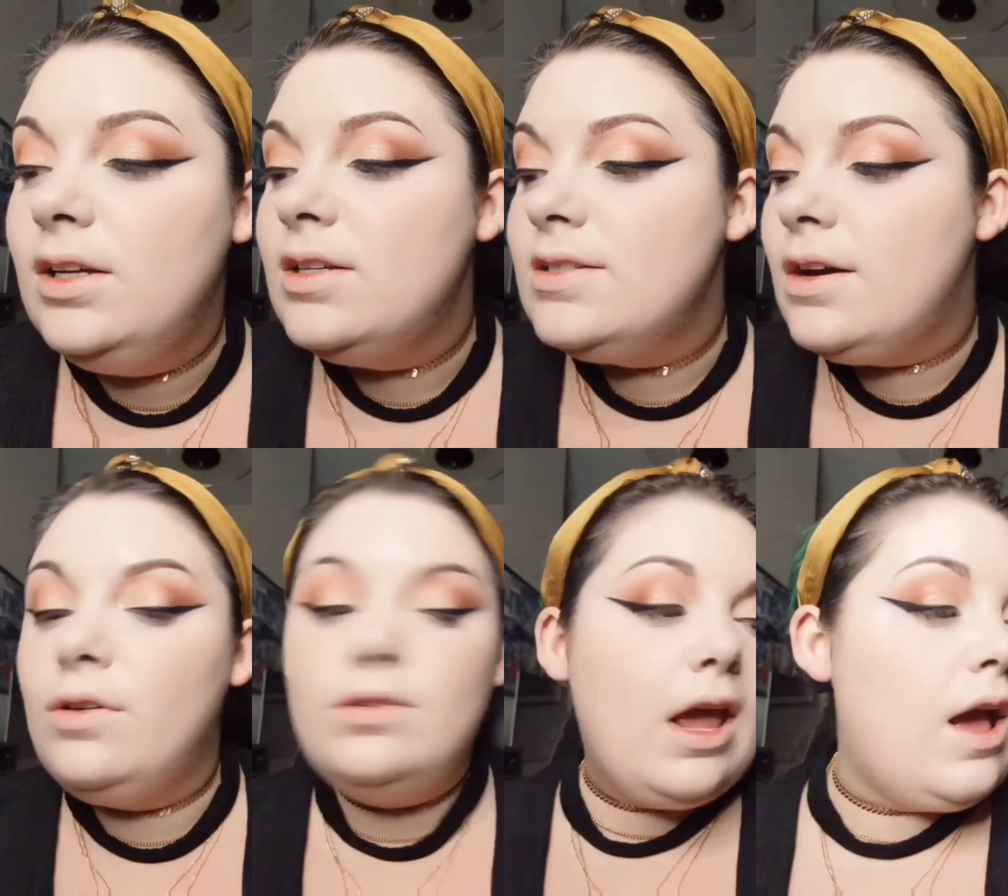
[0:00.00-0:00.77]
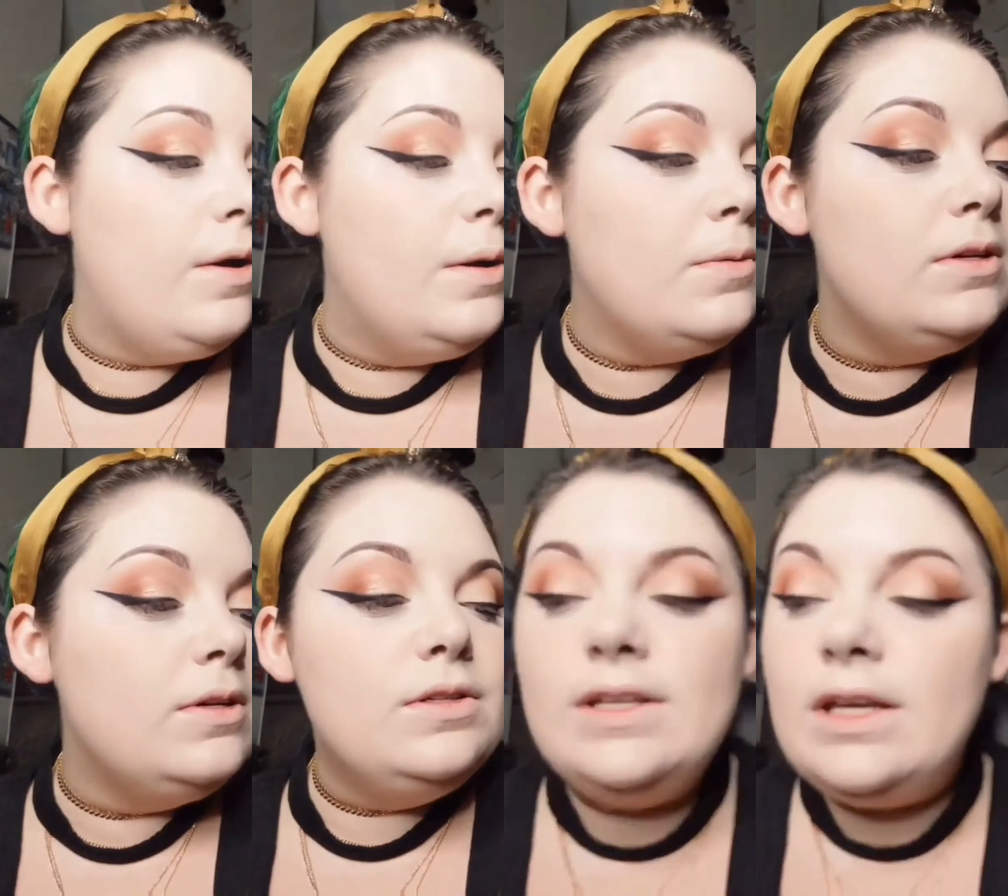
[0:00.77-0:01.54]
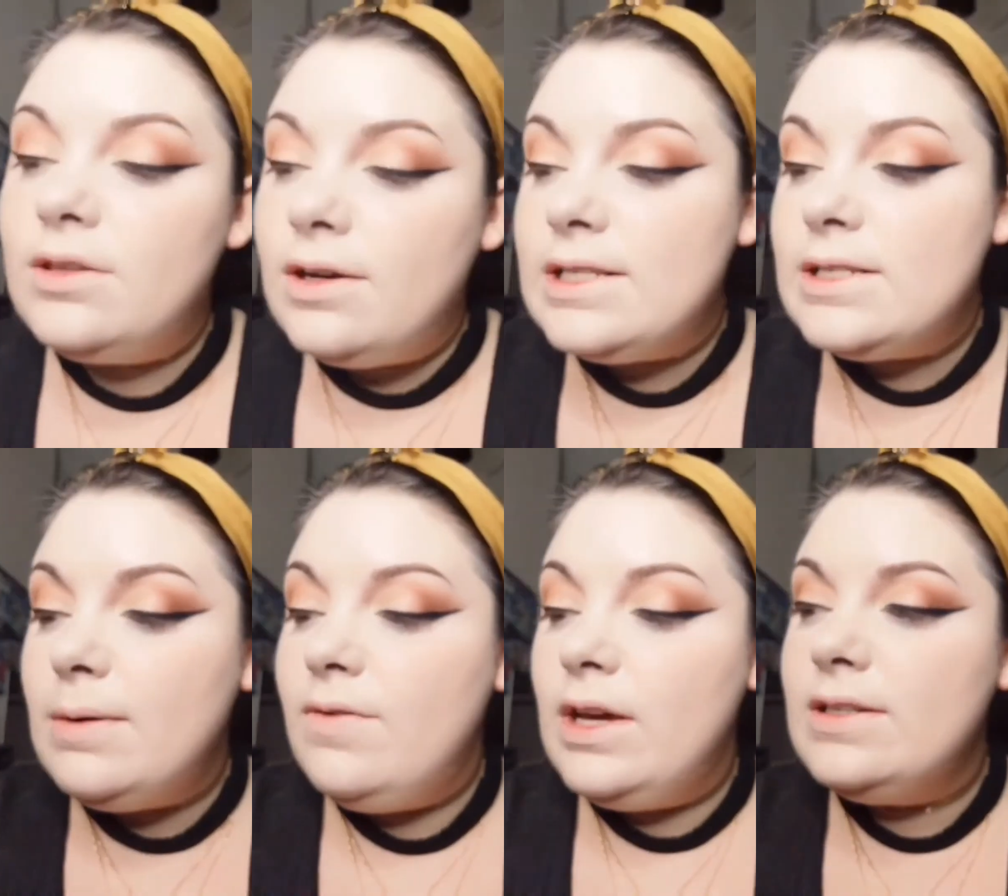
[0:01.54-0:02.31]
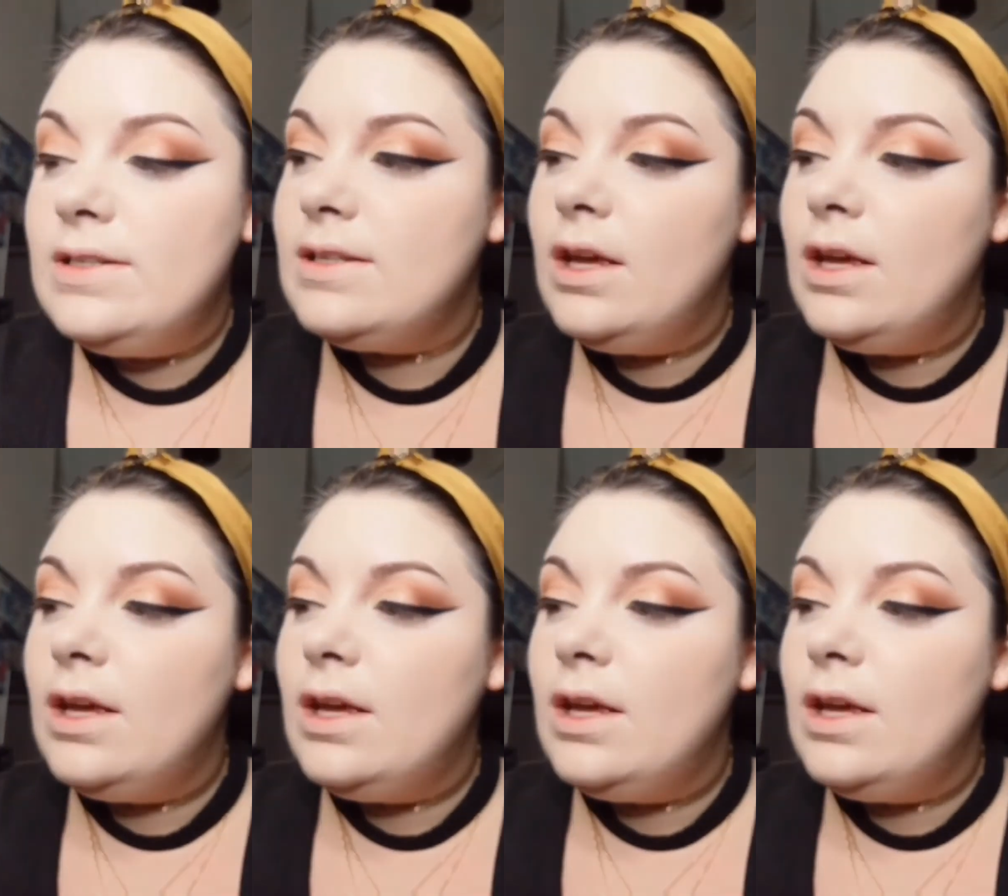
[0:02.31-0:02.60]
So now I'm going to set the rest of my face